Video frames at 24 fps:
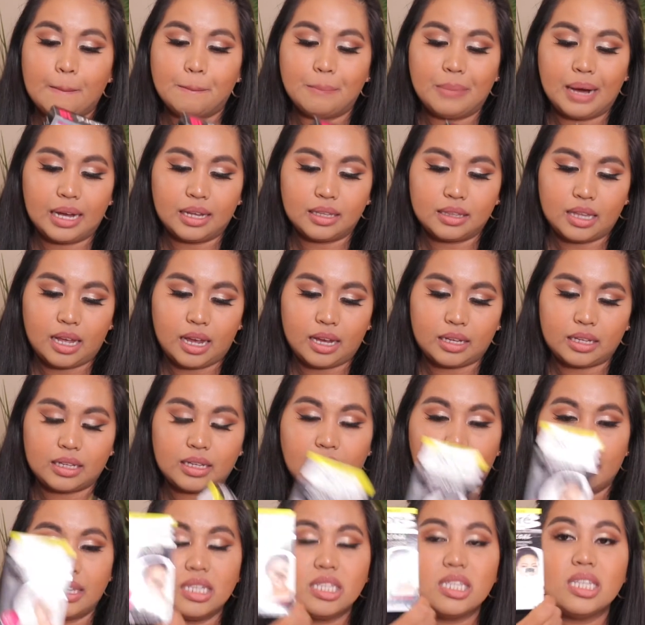But like,
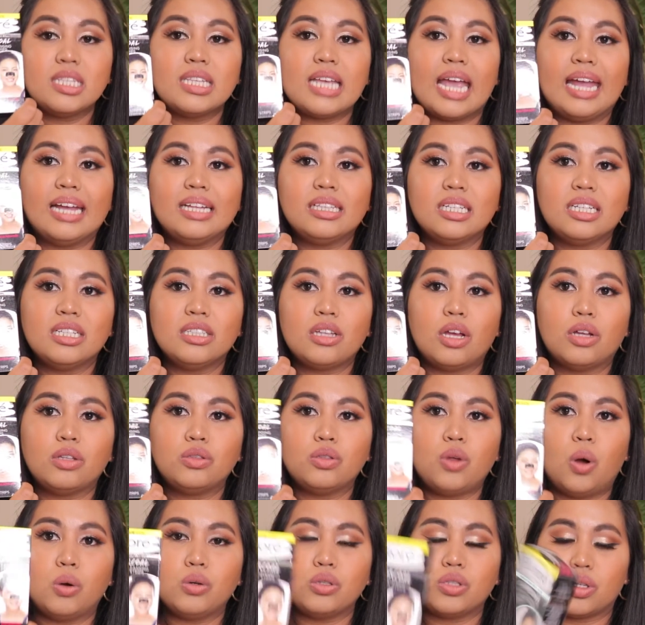yeah, this is 18
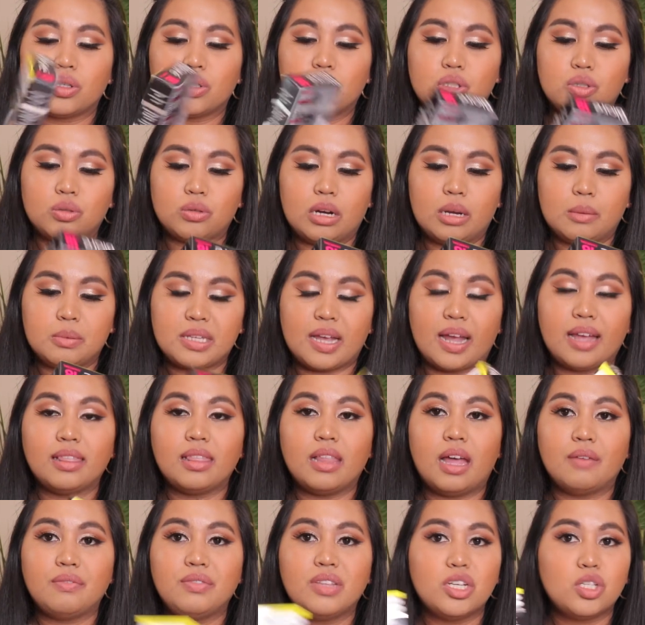nose strips. I
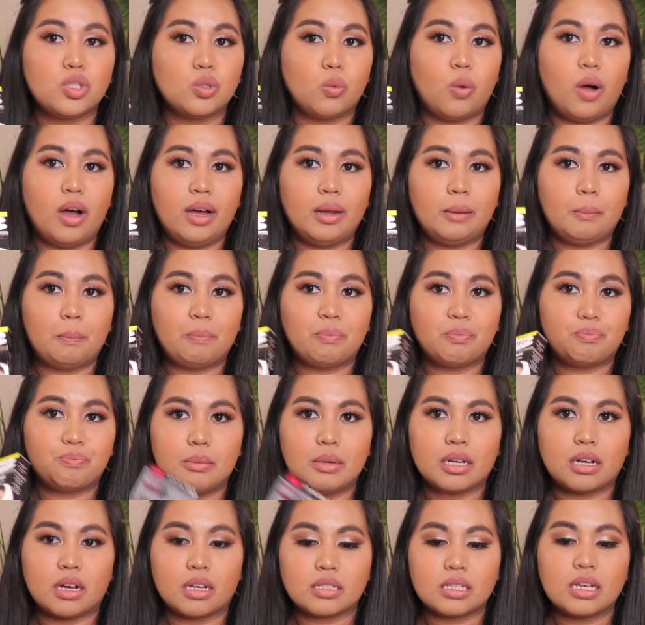love this one
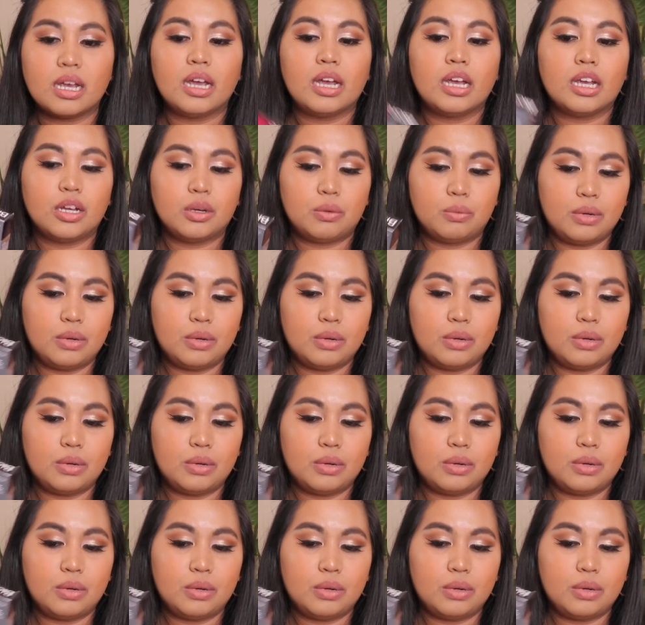because it